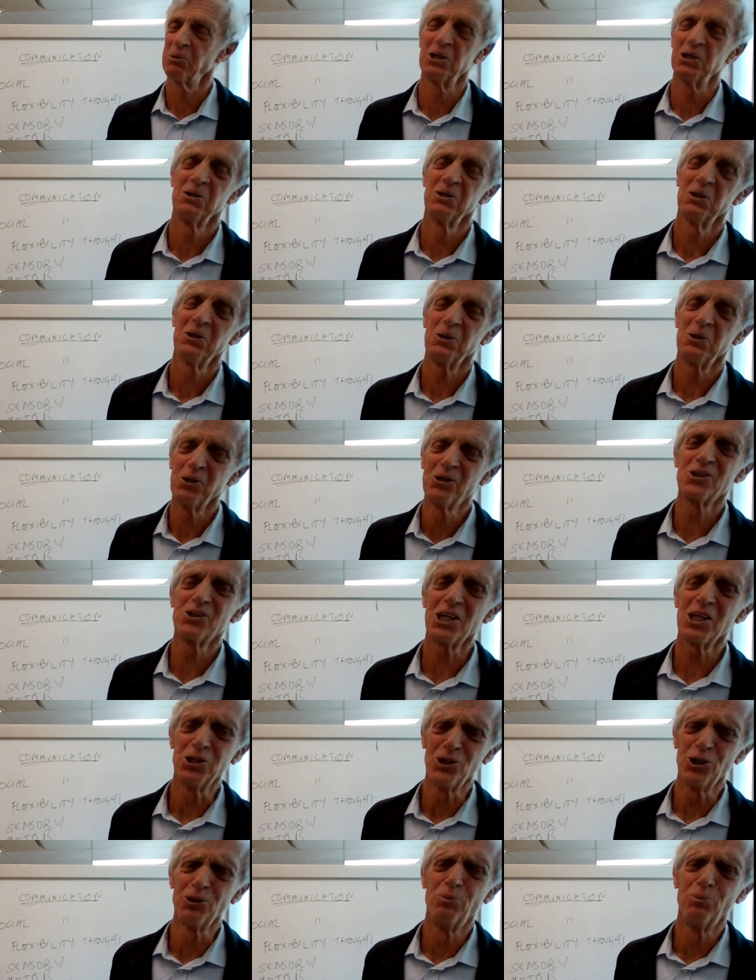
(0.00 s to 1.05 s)
I mean, you
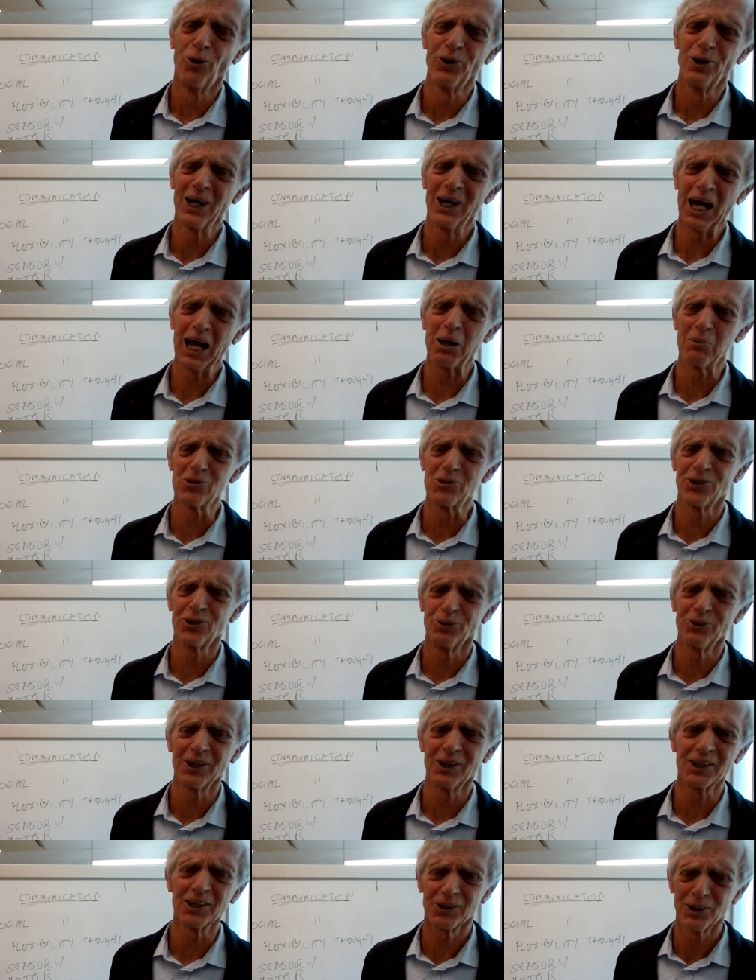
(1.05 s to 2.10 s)
see newborn
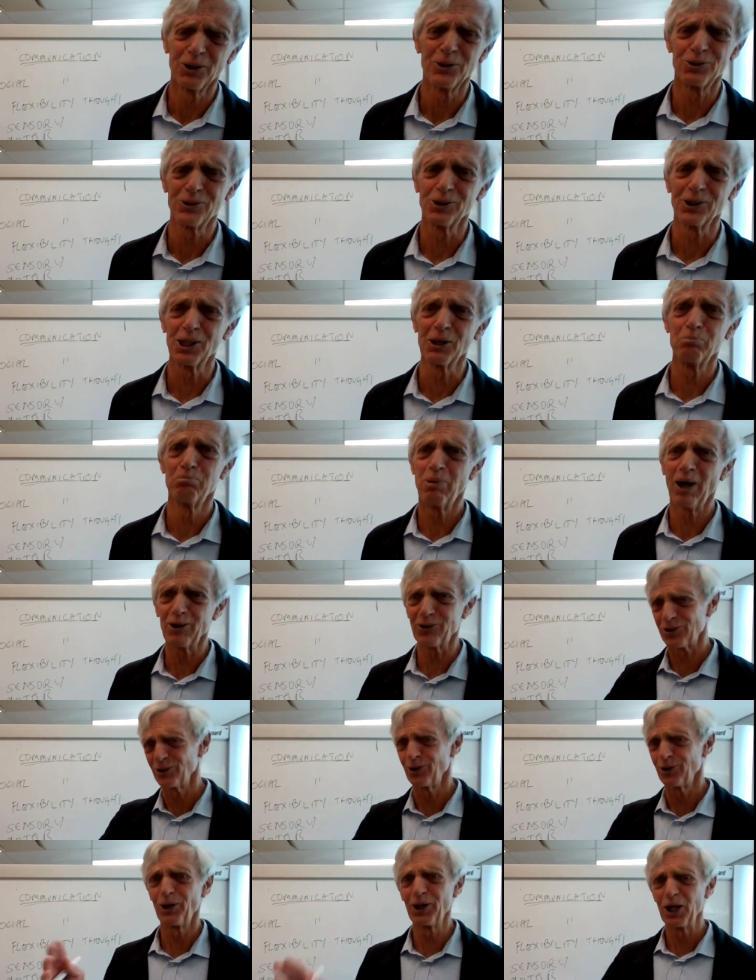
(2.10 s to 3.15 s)
lambs doing it, don't you? They're
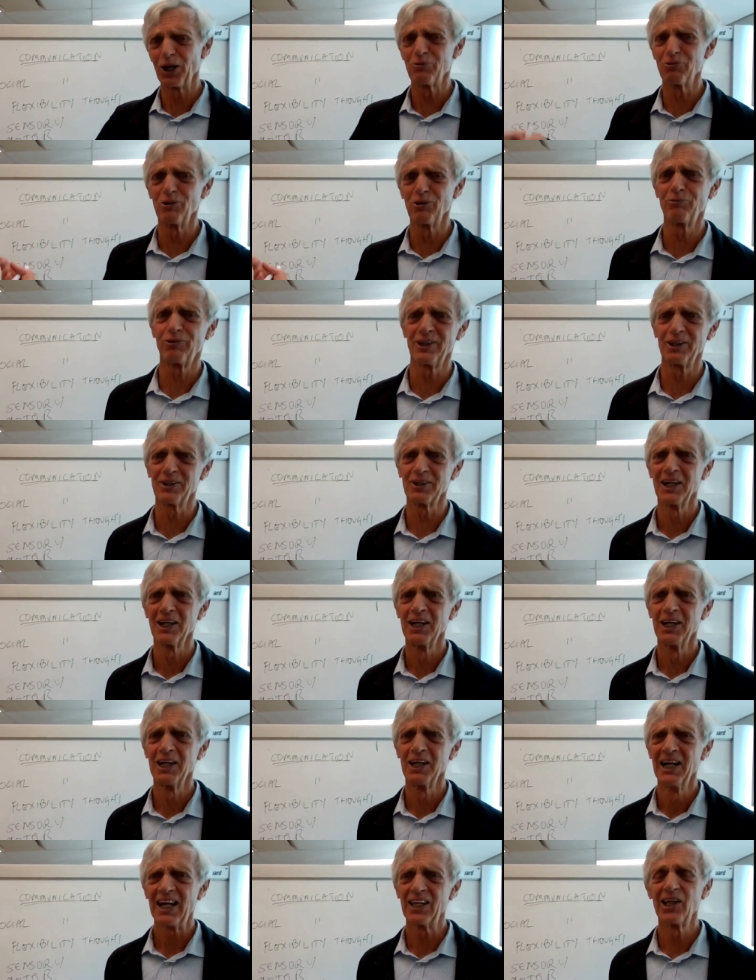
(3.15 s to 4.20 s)
bouncing all over the
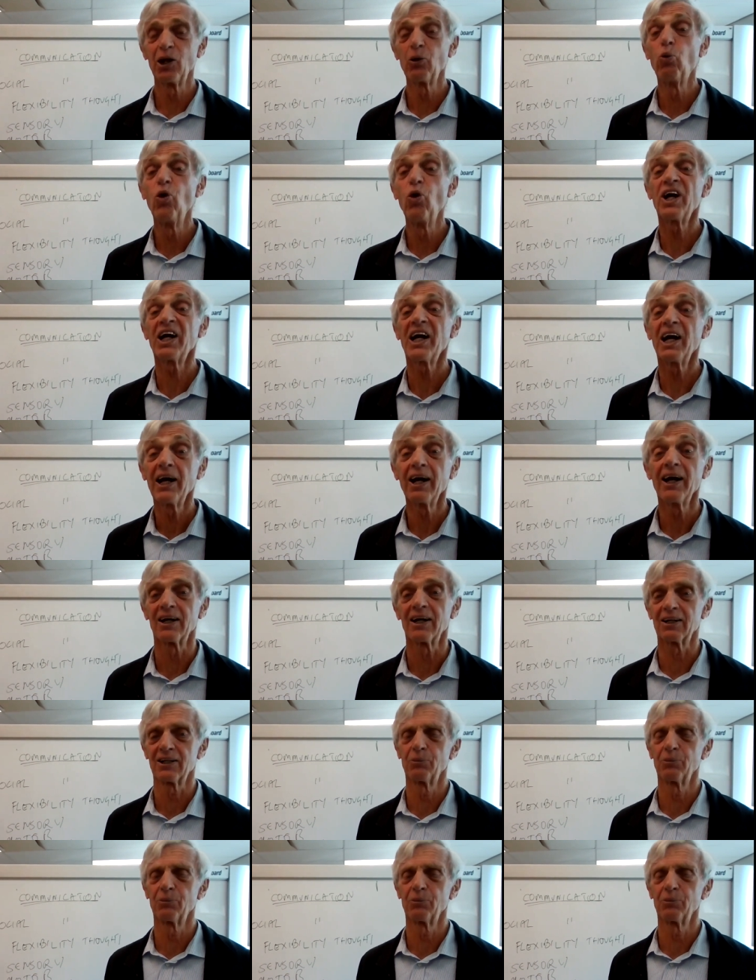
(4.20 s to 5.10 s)
field and they're working